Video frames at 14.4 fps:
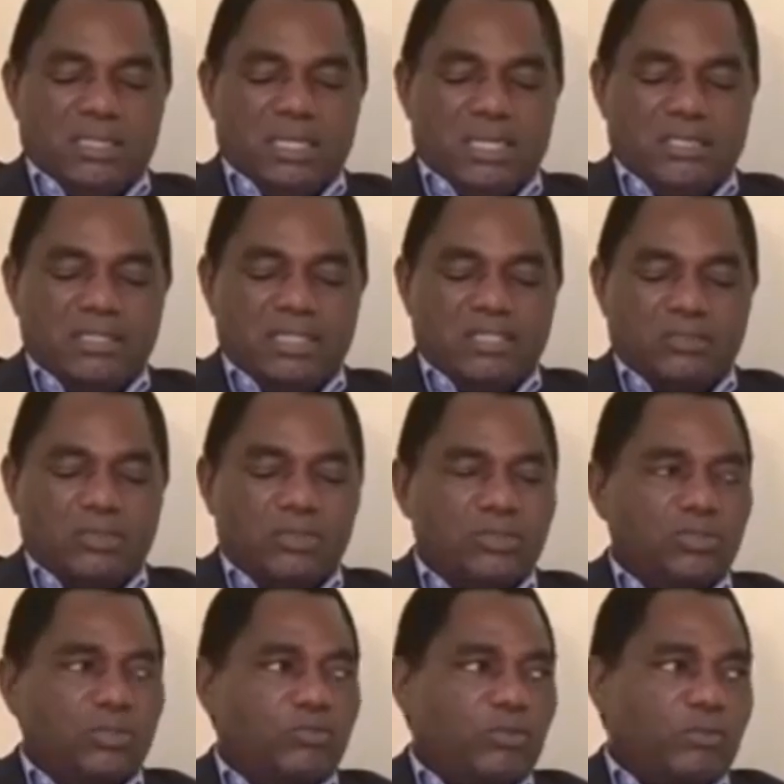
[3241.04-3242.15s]
That does not
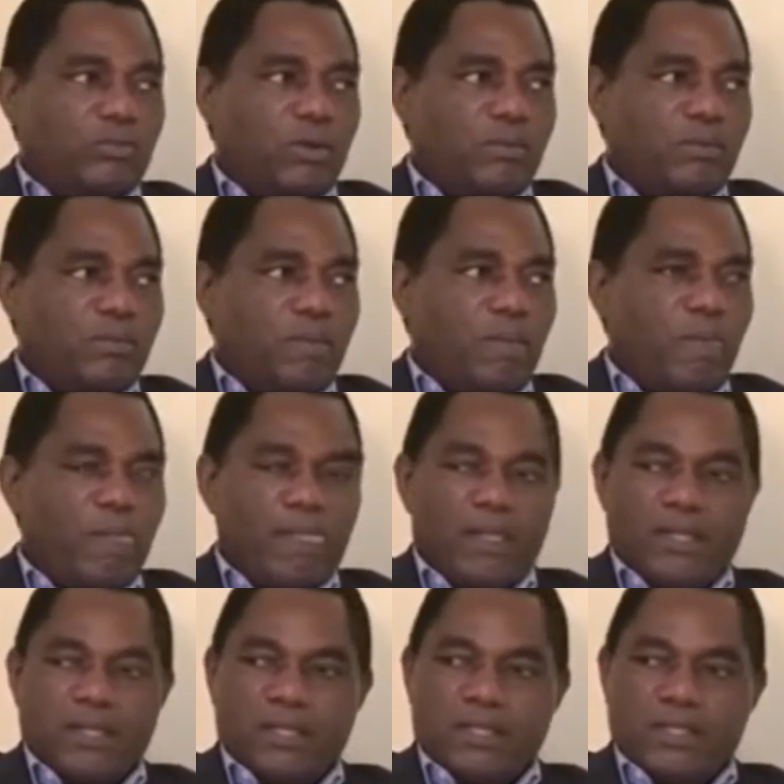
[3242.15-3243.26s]
solve your problem.
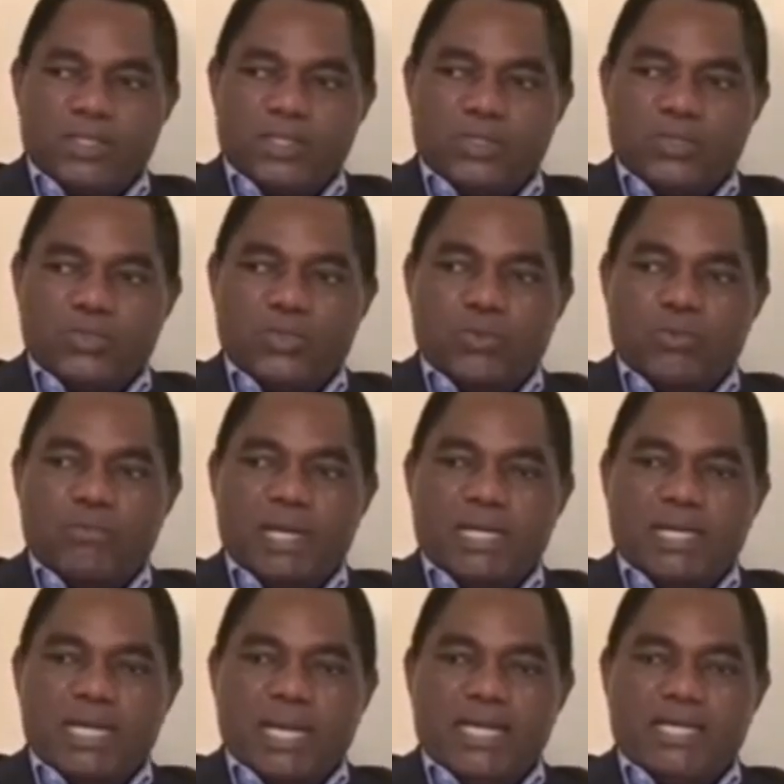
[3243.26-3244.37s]
To
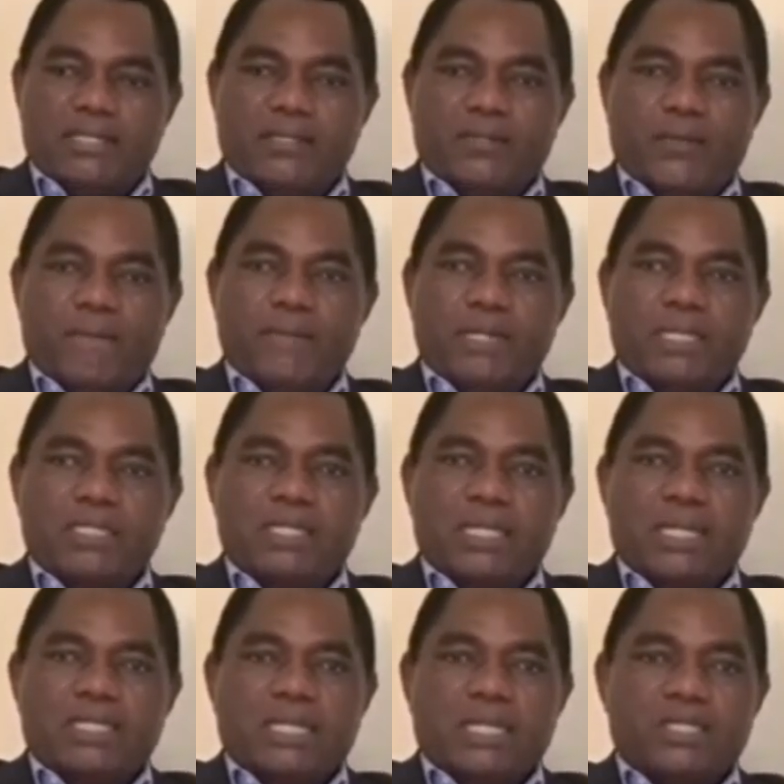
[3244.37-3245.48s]
malign
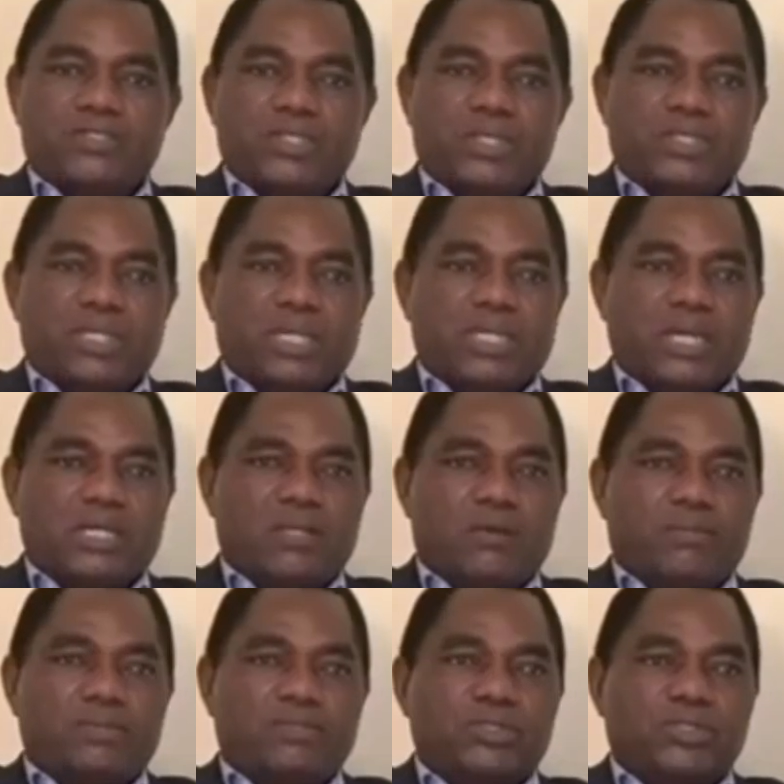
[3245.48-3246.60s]
UPND and HH and other
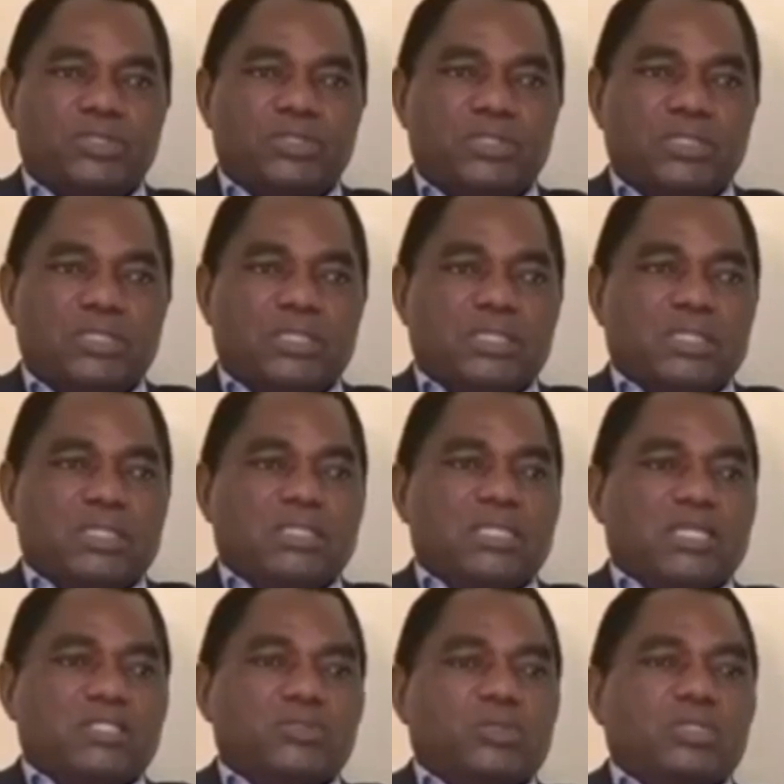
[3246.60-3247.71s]
opposition
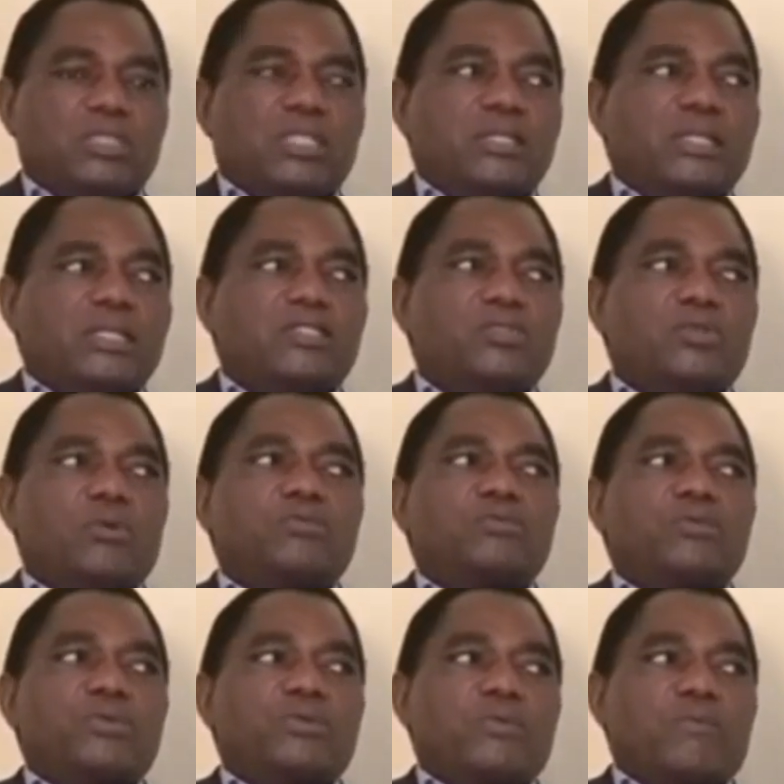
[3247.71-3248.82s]
does not create jobs
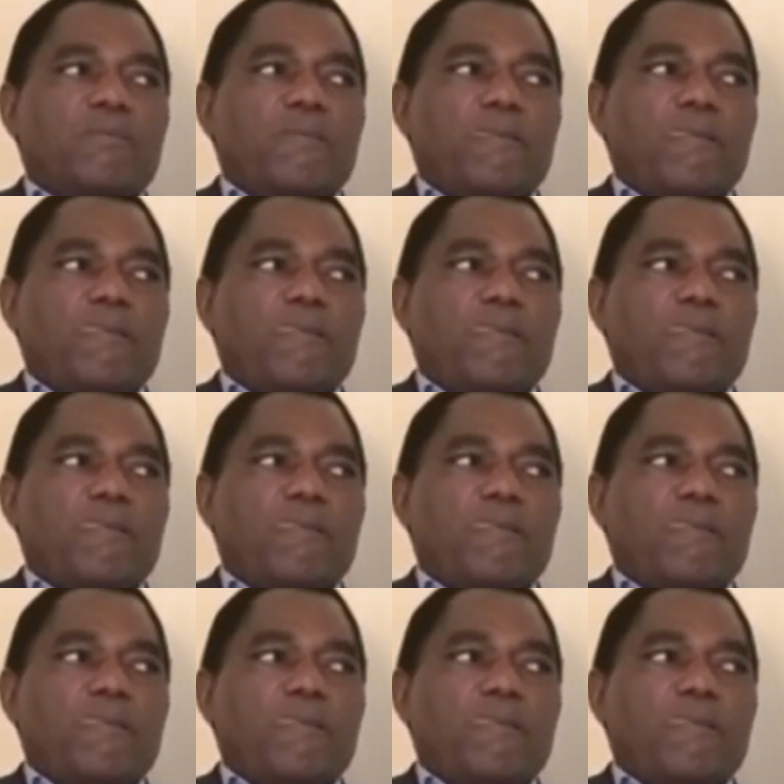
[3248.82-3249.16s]
for you.